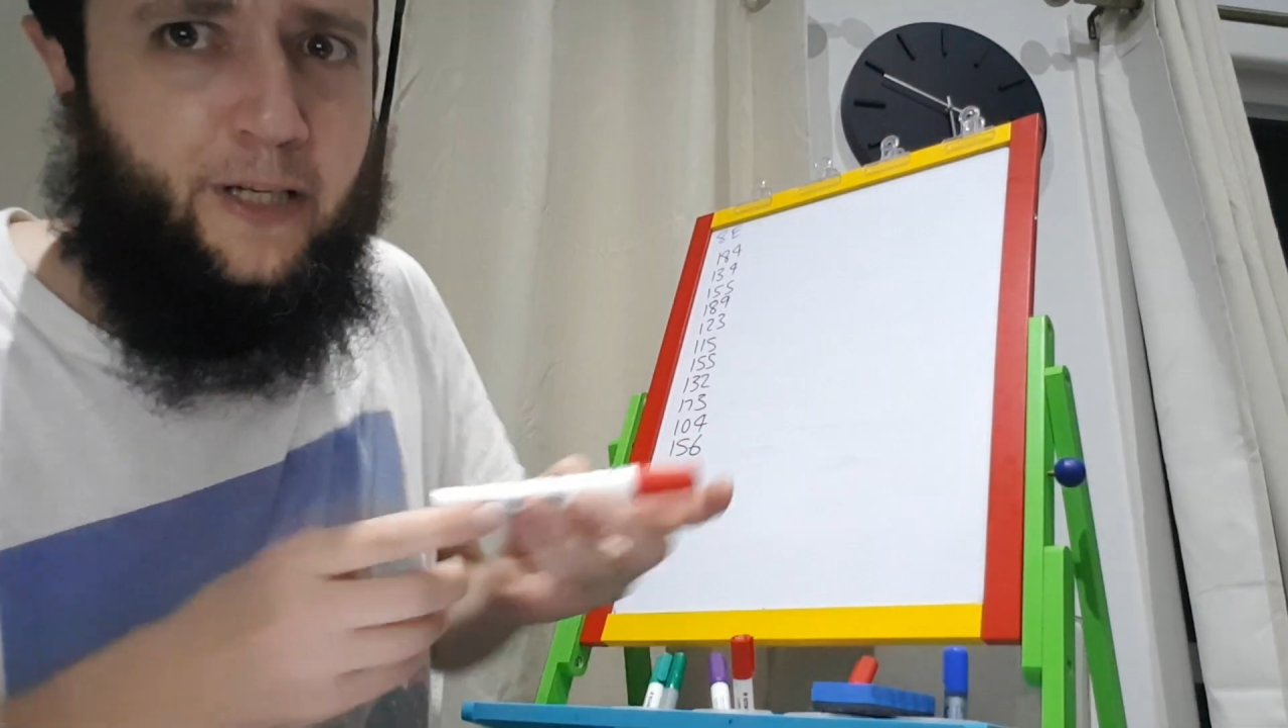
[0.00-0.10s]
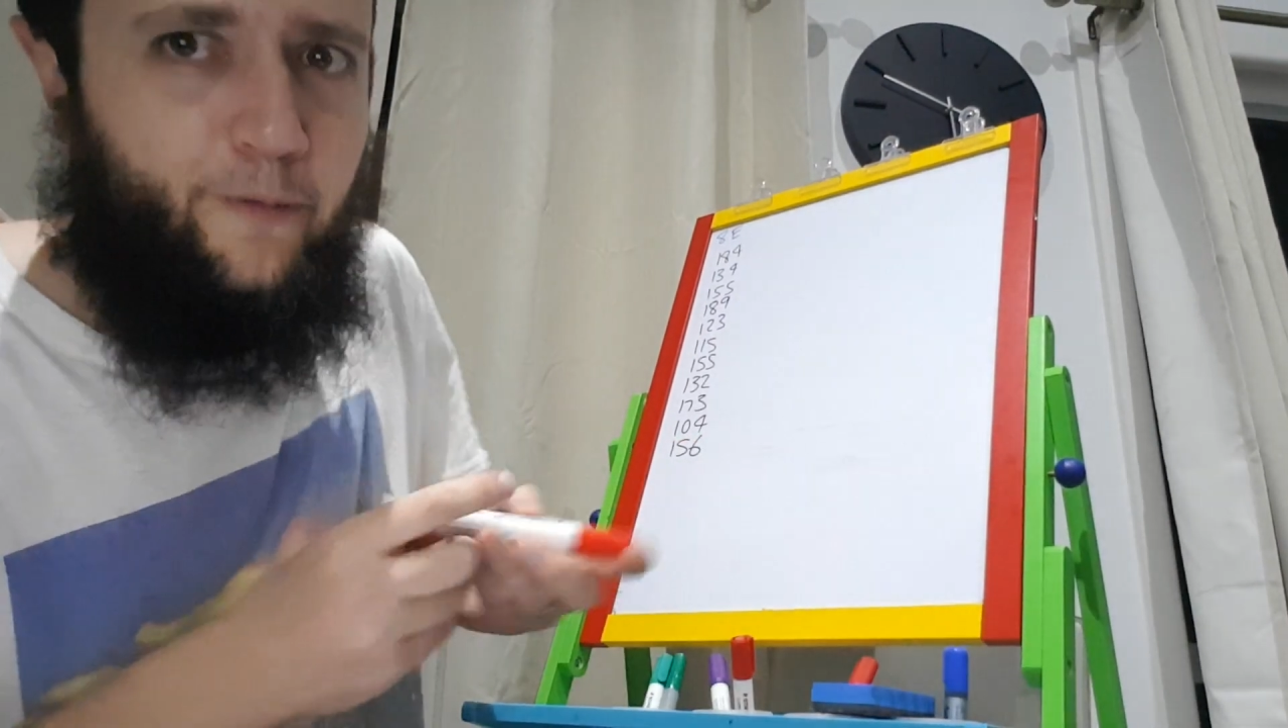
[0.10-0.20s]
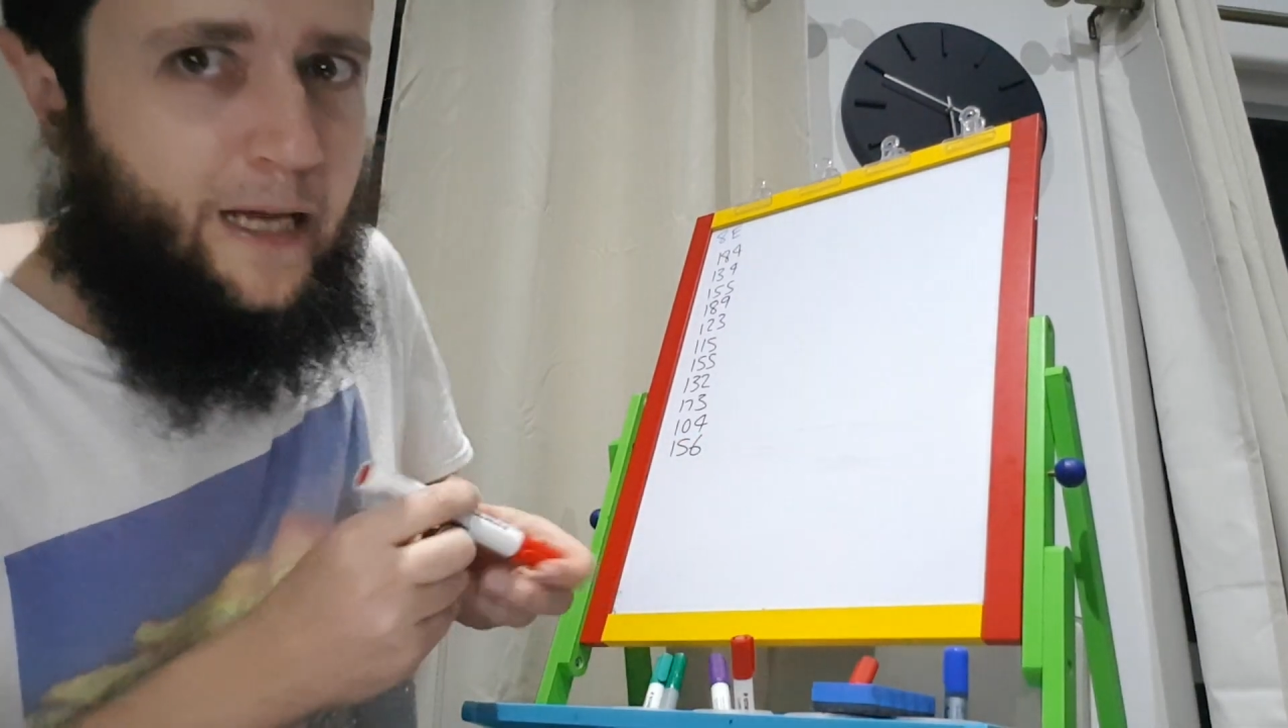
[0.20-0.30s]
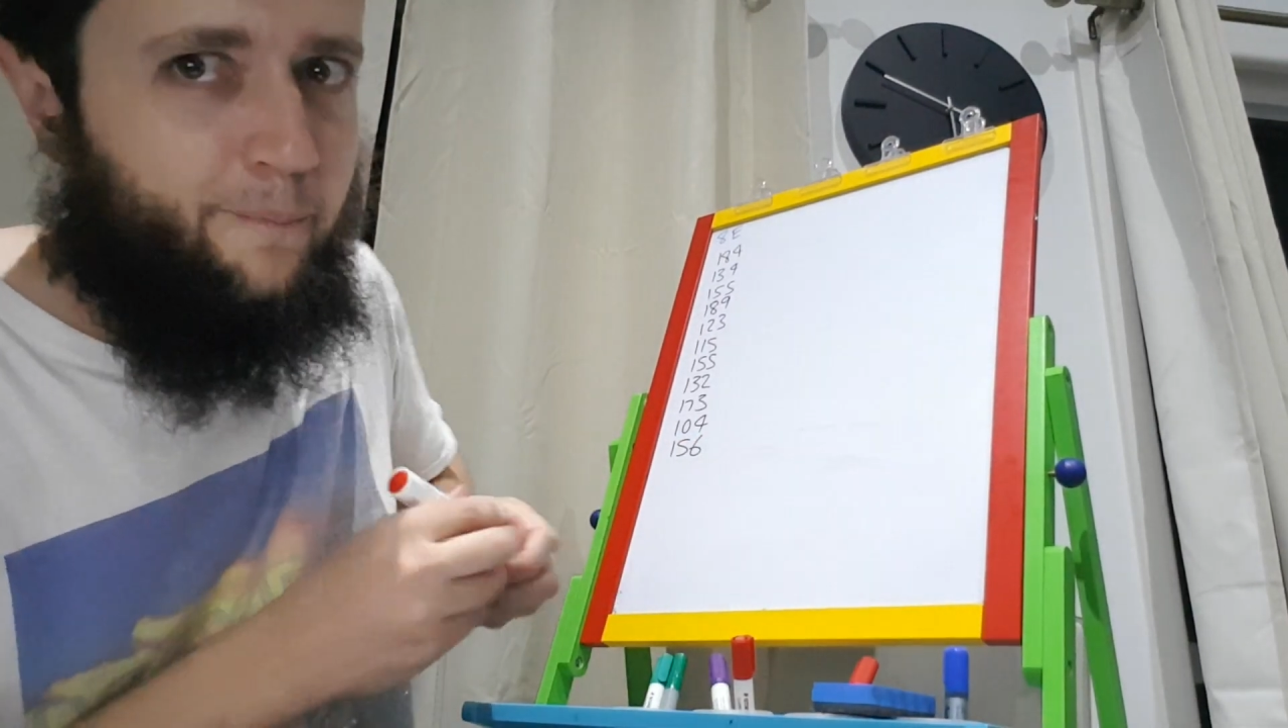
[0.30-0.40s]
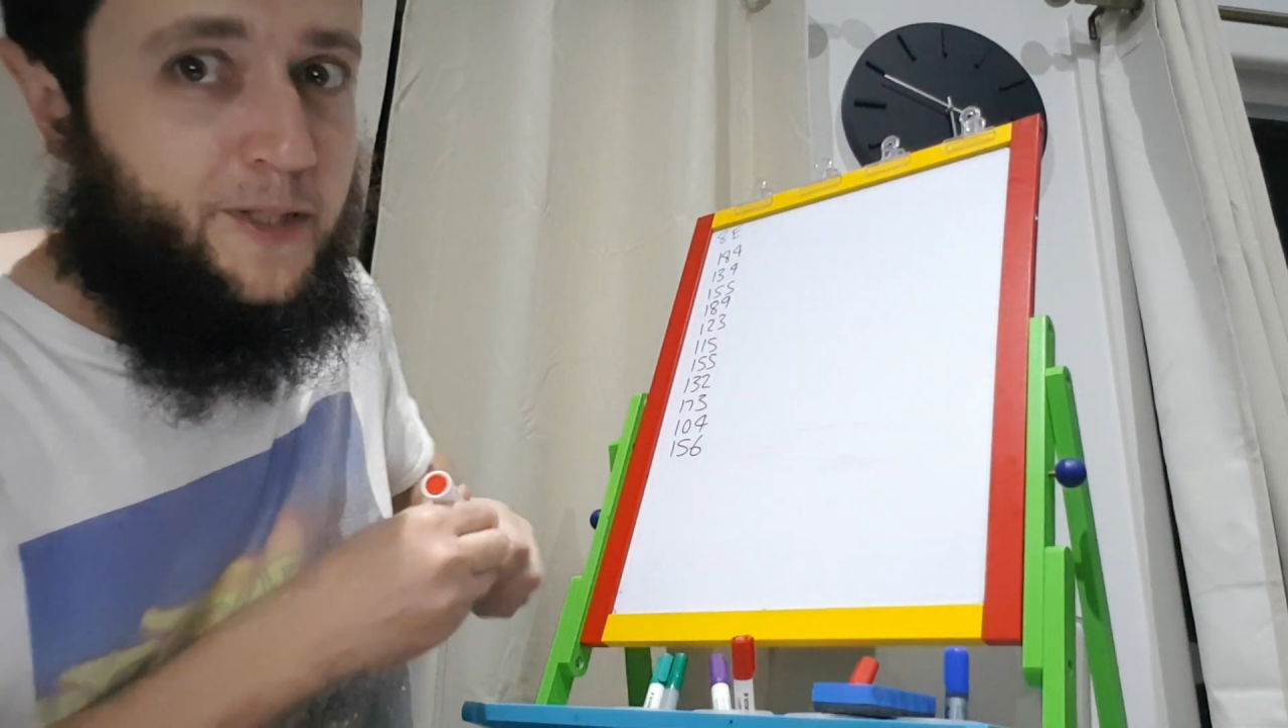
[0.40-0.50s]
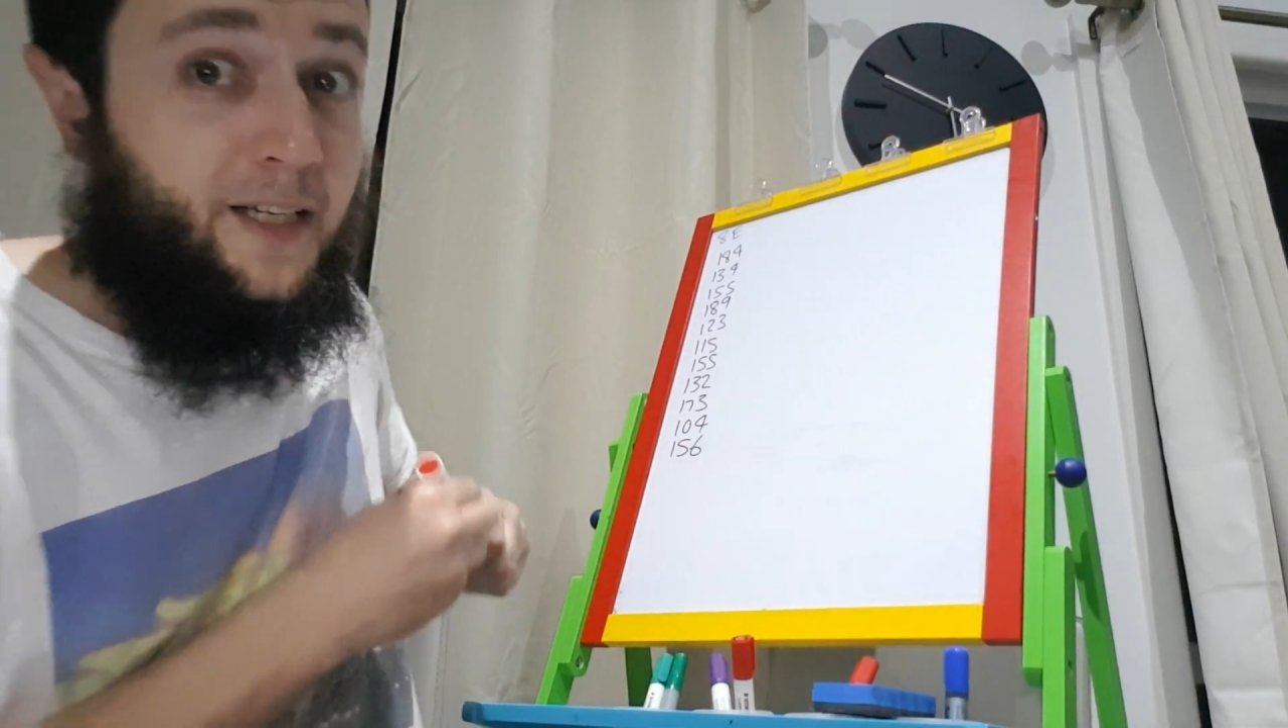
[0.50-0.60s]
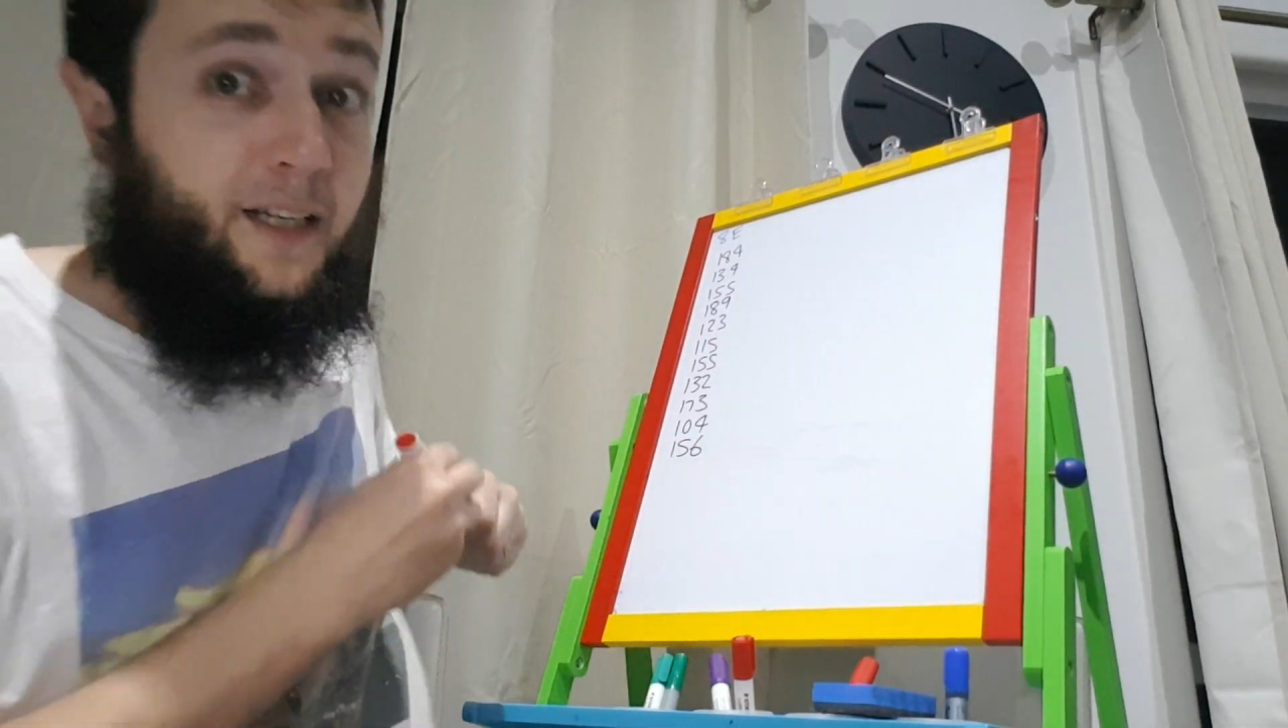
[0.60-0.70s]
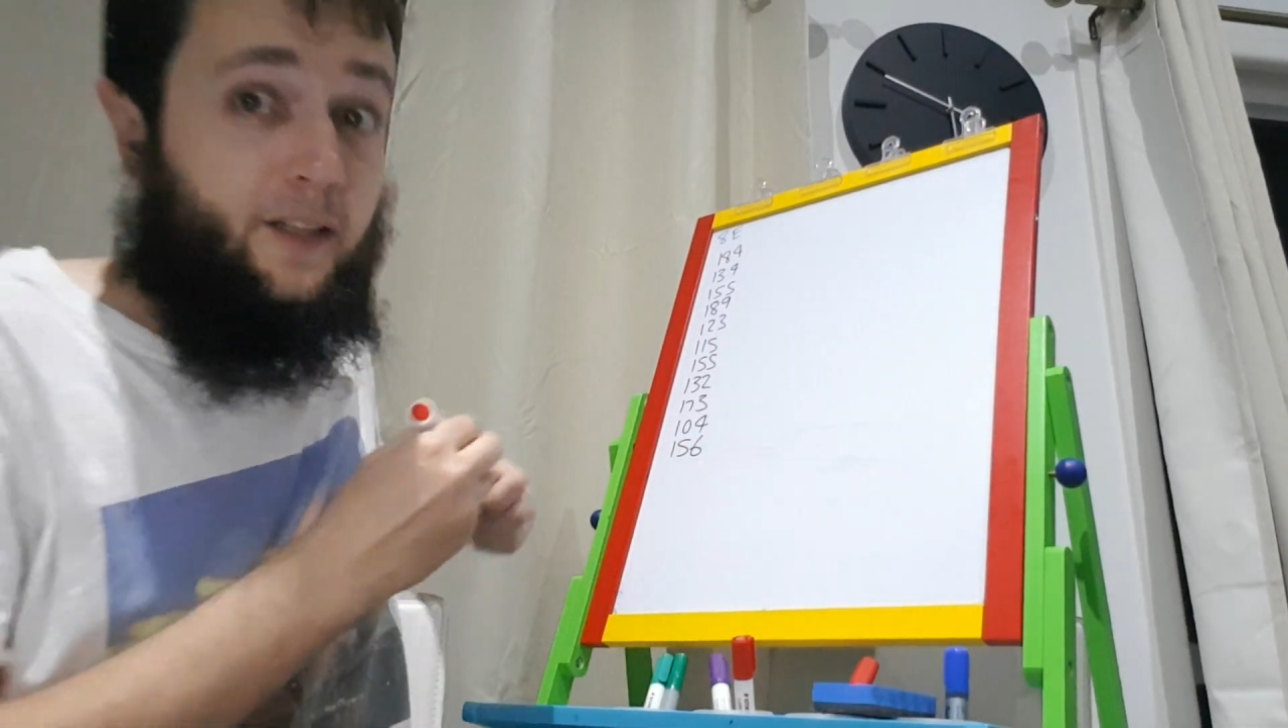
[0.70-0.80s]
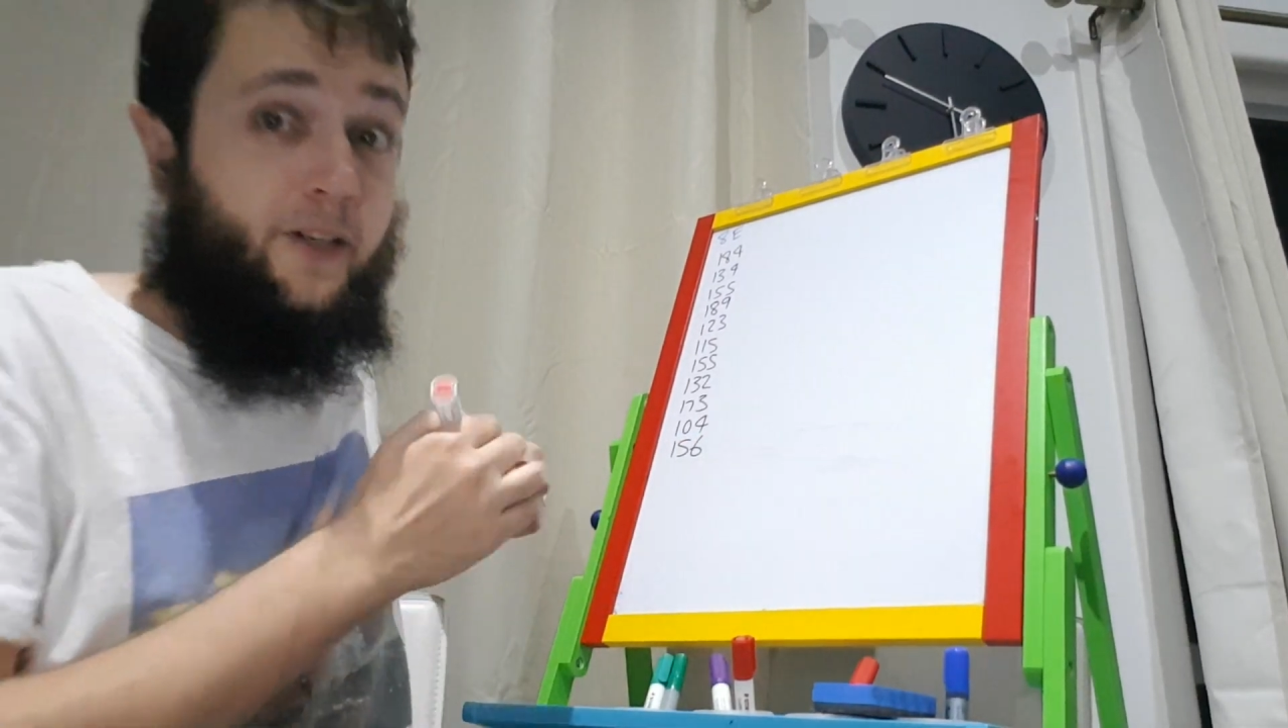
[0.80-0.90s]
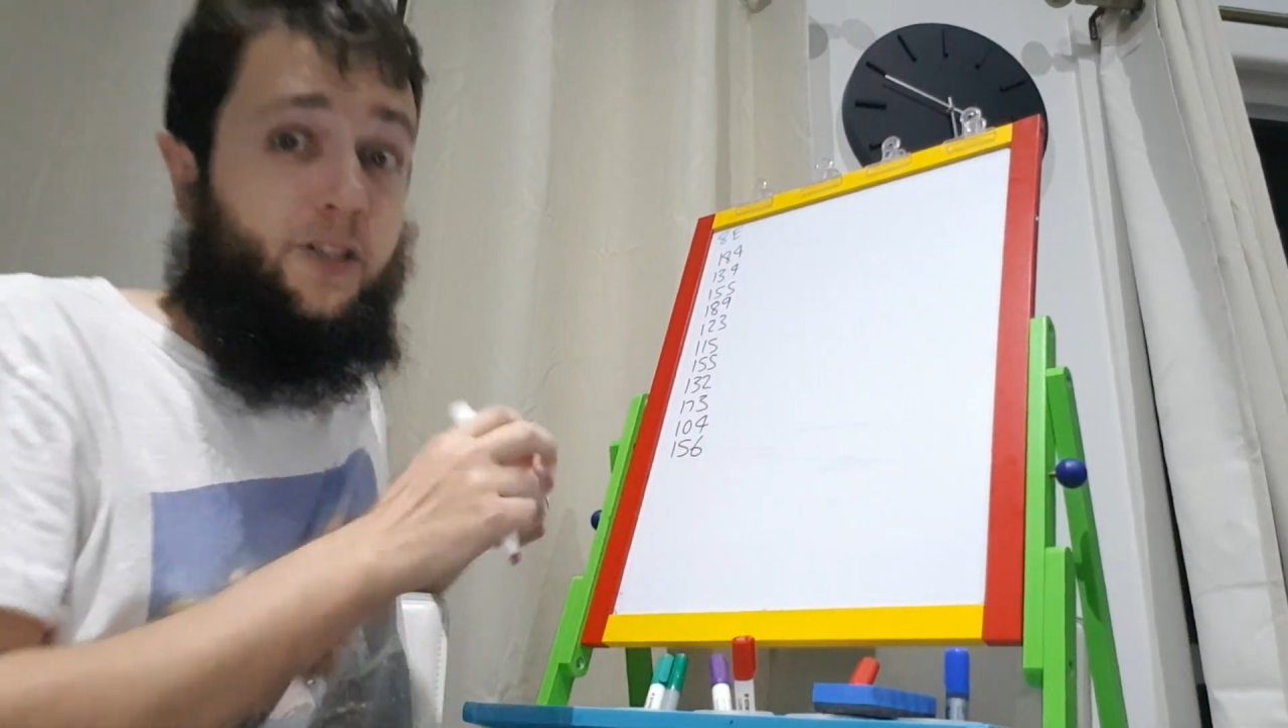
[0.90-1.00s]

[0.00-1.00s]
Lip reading: If you have particular